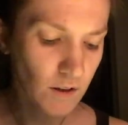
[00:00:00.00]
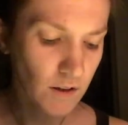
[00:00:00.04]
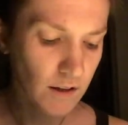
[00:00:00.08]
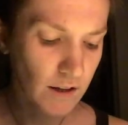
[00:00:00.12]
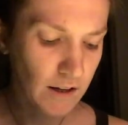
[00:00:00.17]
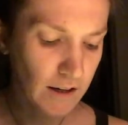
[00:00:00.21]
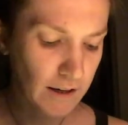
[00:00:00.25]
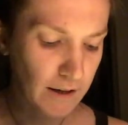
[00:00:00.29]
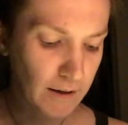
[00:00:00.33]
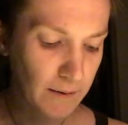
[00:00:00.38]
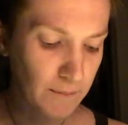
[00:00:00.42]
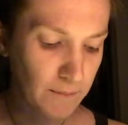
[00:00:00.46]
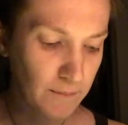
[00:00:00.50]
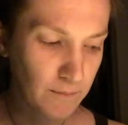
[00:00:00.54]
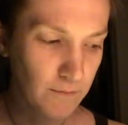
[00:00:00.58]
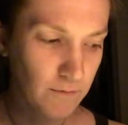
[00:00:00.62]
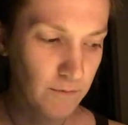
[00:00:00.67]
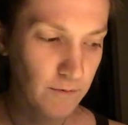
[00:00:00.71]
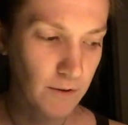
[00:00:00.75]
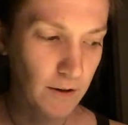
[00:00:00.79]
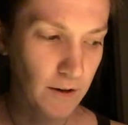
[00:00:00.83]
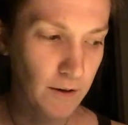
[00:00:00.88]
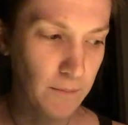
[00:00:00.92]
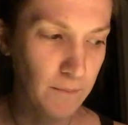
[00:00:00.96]
um,
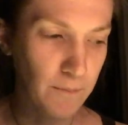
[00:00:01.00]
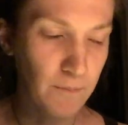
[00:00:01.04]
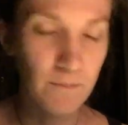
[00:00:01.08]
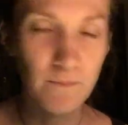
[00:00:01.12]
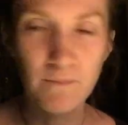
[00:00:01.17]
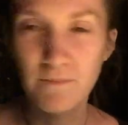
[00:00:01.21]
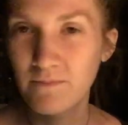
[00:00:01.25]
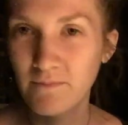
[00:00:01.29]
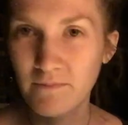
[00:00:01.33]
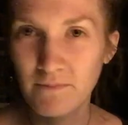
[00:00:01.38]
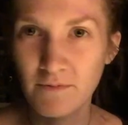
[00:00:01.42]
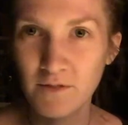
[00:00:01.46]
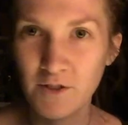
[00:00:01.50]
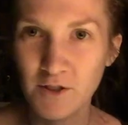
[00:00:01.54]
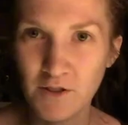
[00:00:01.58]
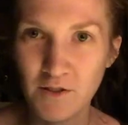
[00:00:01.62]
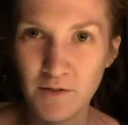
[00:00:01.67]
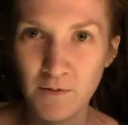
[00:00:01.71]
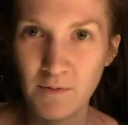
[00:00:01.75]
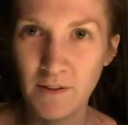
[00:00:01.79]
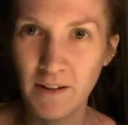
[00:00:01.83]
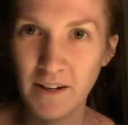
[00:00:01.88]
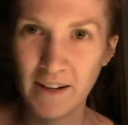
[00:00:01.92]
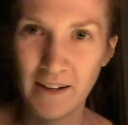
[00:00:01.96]
from
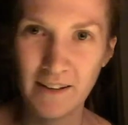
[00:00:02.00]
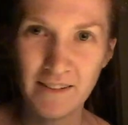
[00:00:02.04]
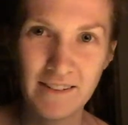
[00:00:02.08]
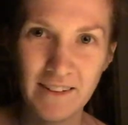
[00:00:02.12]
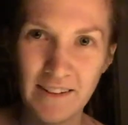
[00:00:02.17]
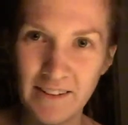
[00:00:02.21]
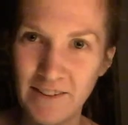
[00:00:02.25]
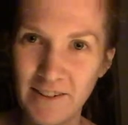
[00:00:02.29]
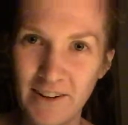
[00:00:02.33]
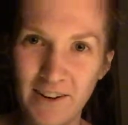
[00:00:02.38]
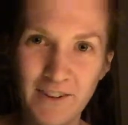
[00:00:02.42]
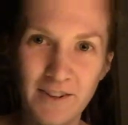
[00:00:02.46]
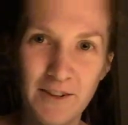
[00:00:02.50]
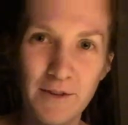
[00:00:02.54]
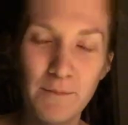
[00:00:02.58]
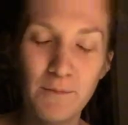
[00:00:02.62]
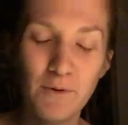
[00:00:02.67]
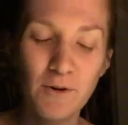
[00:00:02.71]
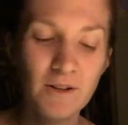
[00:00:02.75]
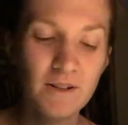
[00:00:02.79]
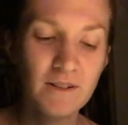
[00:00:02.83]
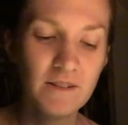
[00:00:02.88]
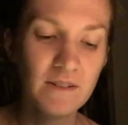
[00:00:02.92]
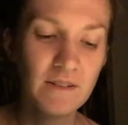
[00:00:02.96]
just, like I said, Doctor
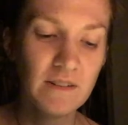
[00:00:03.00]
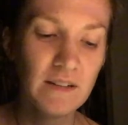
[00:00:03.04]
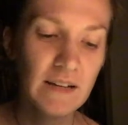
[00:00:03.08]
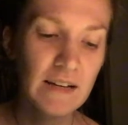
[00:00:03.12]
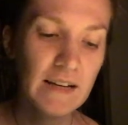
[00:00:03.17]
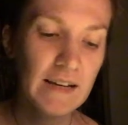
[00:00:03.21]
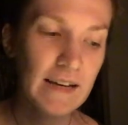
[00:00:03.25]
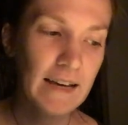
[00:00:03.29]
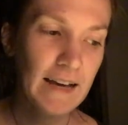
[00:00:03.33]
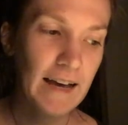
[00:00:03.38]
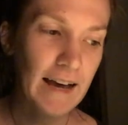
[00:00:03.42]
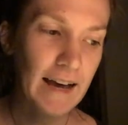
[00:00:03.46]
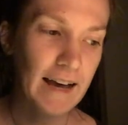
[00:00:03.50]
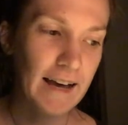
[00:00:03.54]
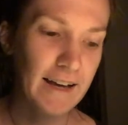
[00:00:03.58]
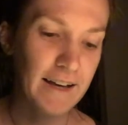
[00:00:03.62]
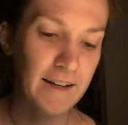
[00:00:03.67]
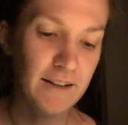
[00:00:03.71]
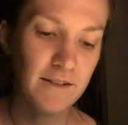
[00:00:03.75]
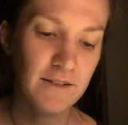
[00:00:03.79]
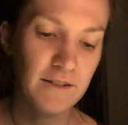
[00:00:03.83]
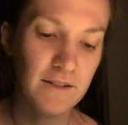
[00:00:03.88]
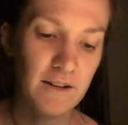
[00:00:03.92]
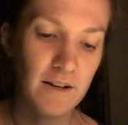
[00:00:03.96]
Morse
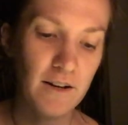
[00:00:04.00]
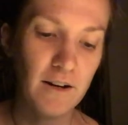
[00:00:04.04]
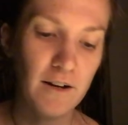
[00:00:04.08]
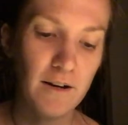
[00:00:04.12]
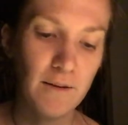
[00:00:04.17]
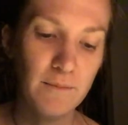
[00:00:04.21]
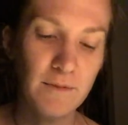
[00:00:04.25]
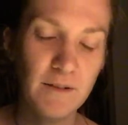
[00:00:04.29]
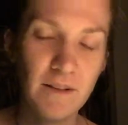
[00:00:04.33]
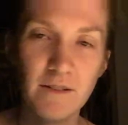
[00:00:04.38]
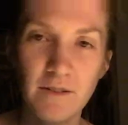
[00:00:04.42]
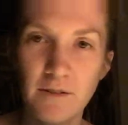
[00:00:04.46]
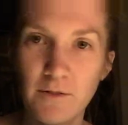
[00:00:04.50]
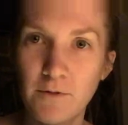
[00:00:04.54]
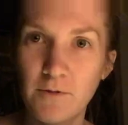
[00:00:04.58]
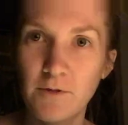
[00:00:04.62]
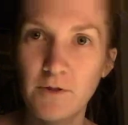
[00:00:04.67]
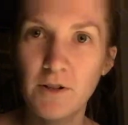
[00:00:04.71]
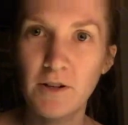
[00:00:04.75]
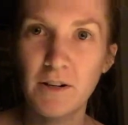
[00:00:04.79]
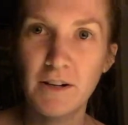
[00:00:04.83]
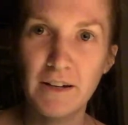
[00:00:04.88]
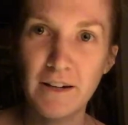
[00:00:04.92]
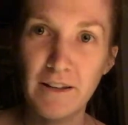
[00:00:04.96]
and um, Texas
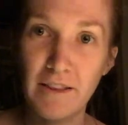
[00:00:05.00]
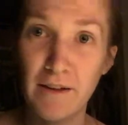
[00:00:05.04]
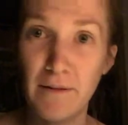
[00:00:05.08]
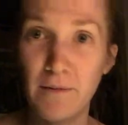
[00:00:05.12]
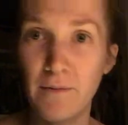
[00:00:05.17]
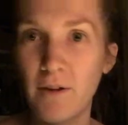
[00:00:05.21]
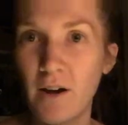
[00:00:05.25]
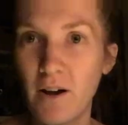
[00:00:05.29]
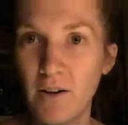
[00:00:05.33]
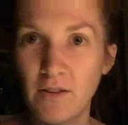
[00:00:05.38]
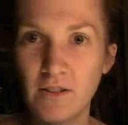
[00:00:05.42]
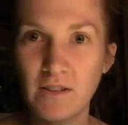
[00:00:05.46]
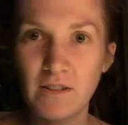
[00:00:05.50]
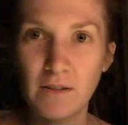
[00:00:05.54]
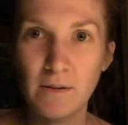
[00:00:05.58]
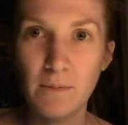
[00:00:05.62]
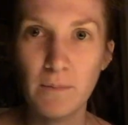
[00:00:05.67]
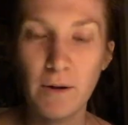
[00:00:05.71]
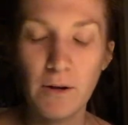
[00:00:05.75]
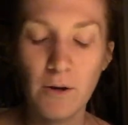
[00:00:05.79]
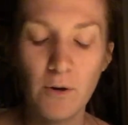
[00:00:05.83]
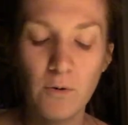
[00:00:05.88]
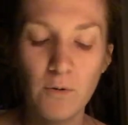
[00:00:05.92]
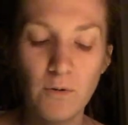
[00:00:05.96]
Fruitarian, and then obviously
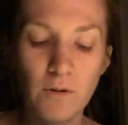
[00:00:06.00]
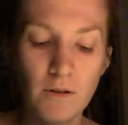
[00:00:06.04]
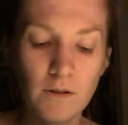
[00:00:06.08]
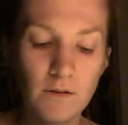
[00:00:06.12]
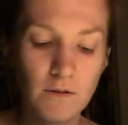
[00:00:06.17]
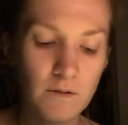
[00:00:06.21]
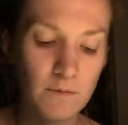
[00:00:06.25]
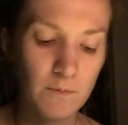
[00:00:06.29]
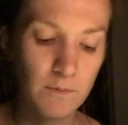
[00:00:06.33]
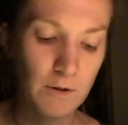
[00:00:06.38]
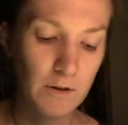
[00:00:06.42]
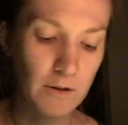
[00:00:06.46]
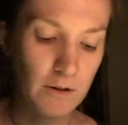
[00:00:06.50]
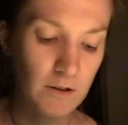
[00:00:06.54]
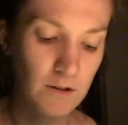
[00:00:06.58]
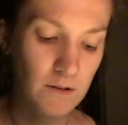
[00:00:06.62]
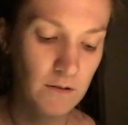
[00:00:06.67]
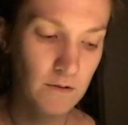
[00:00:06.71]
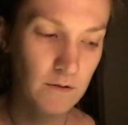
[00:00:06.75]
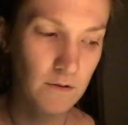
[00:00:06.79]
my own experience.